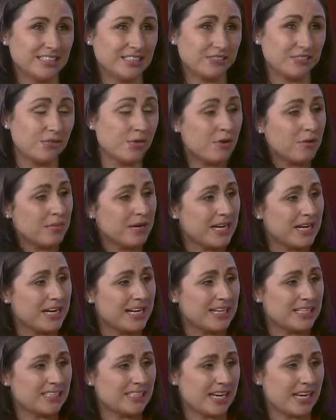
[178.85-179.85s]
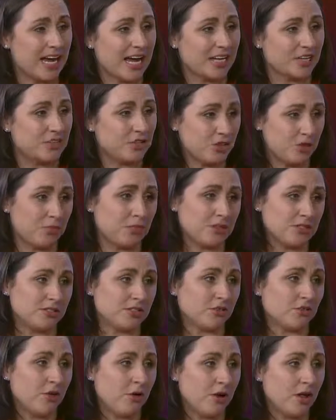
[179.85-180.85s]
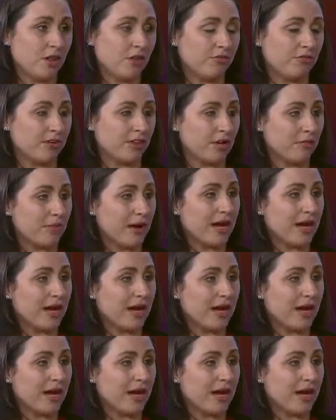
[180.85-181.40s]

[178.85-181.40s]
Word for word: deformities and, tumors that grow all over their